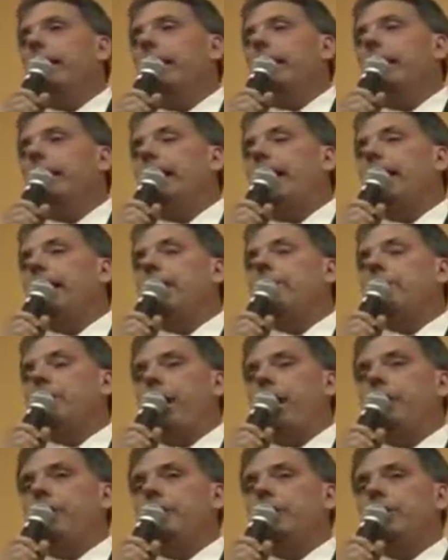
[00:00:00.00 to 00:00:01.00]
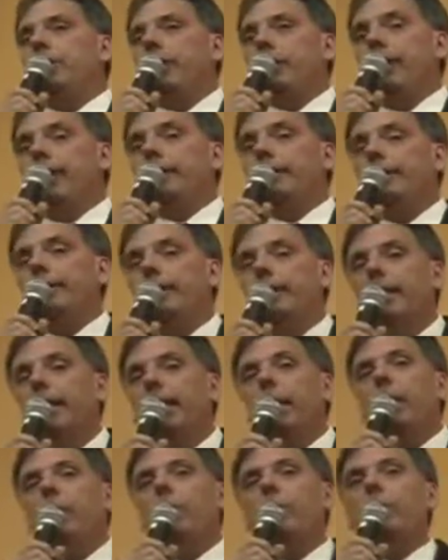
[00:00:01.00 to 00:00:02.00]
And I can promise you this,
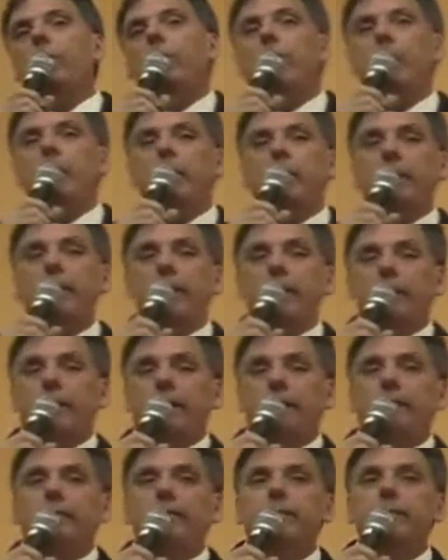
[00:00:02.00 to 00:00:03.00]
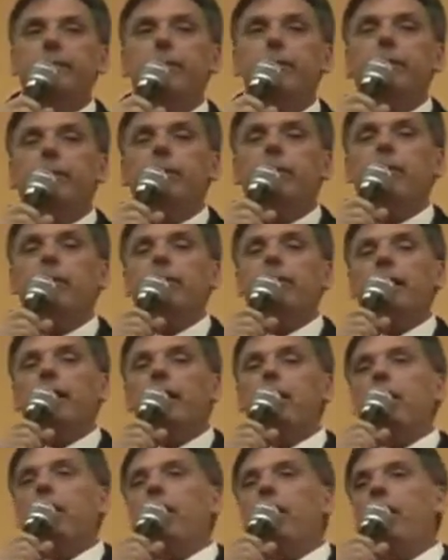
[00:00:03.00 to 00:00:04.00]
when I'm elected and we set
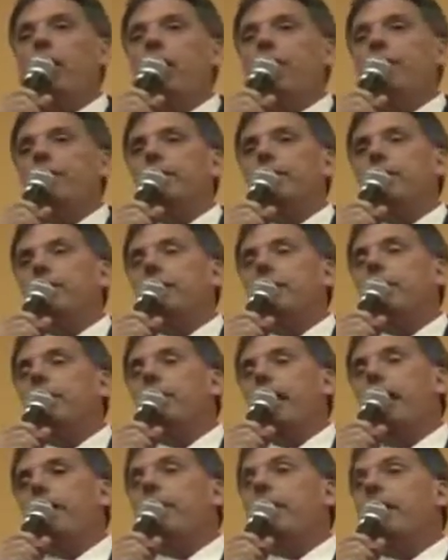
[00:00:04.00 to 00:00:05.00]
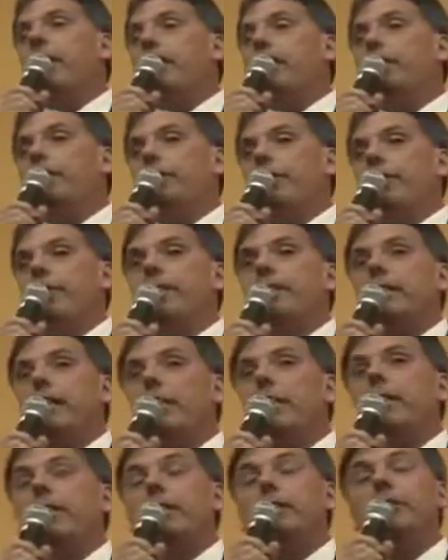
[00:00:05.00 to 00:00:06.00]
up our offices, I'm going to have another terrific
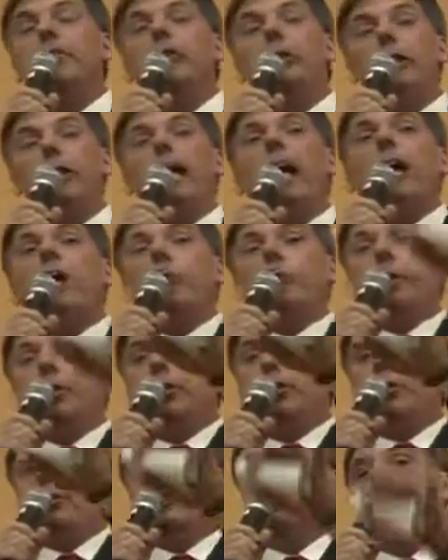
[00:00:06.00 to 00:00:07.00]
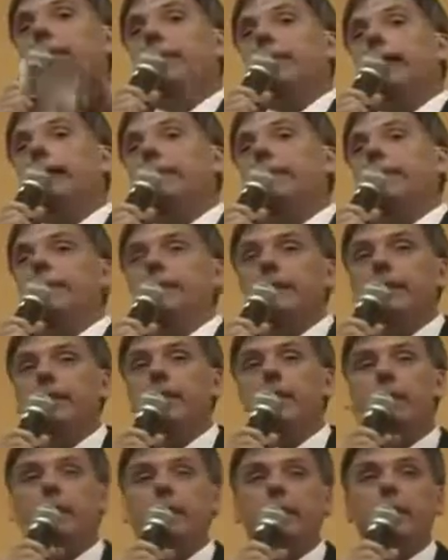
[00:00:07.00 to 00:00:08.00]
team that's going to help you as
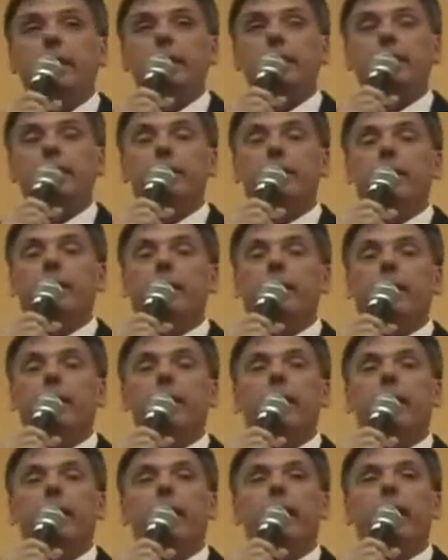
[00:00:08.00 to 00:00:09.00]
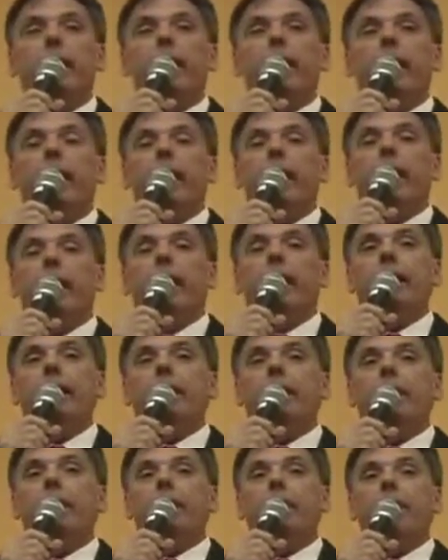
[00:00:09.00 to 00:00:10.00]
constituents in this district.
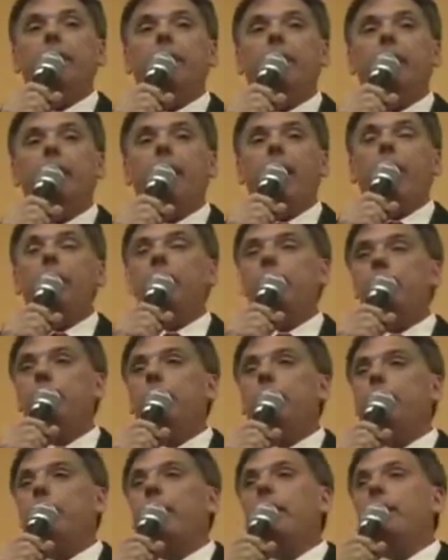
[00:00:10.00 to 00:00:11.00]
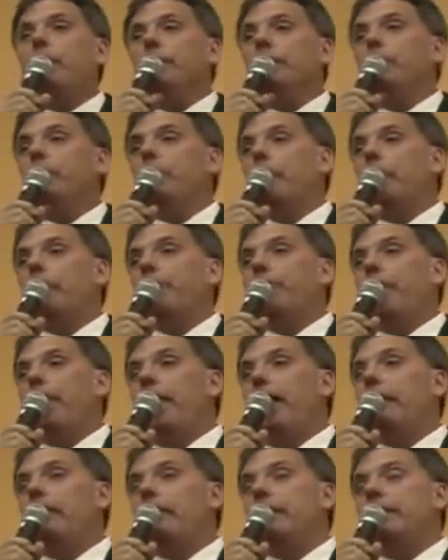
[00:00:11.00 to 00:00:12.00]
And I would appreciate your support for
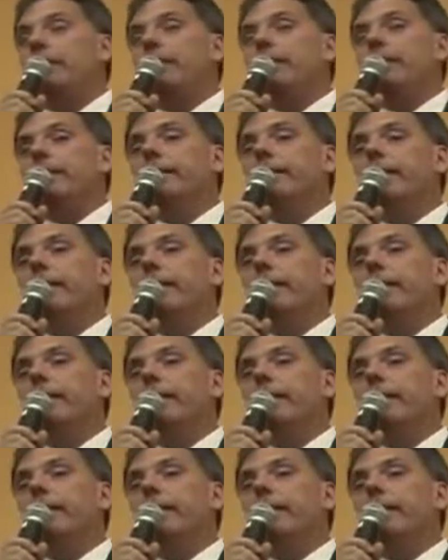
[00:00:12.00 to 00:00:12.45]
that reason.